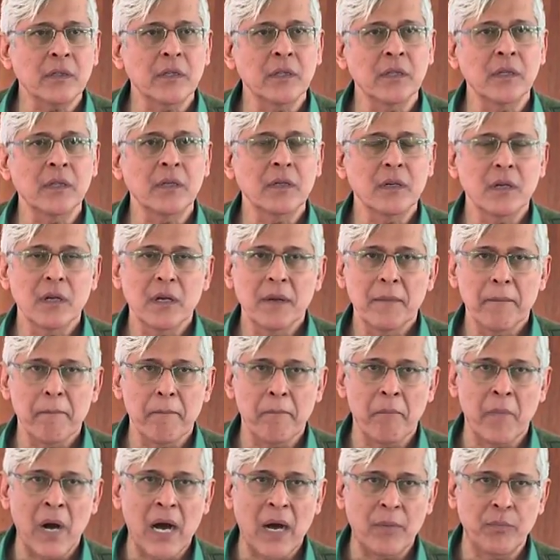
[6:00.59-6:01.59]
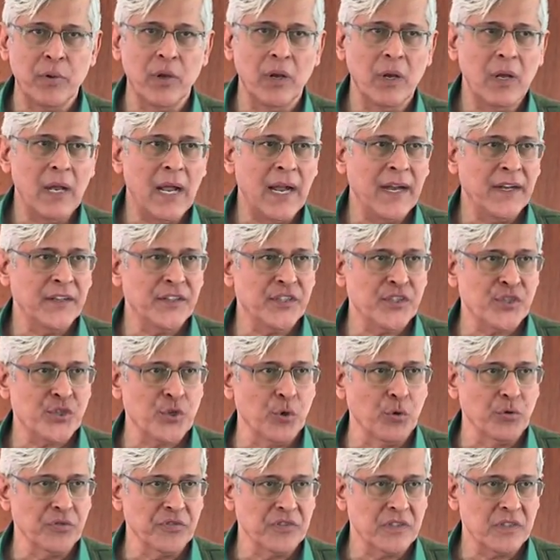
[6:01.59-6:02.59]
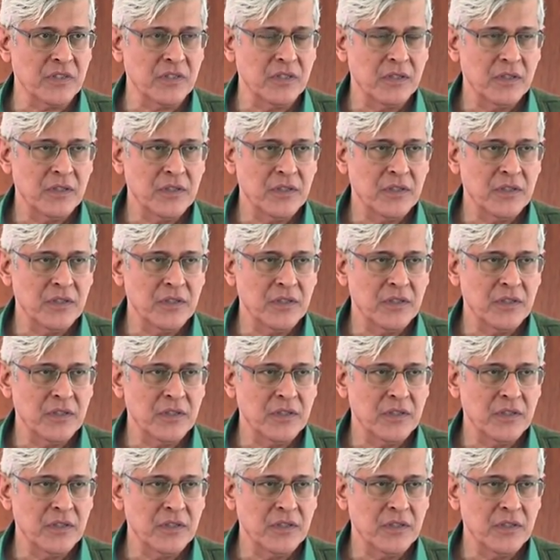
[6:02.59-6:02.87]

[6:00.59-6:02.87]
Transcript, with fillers: in marble and stones,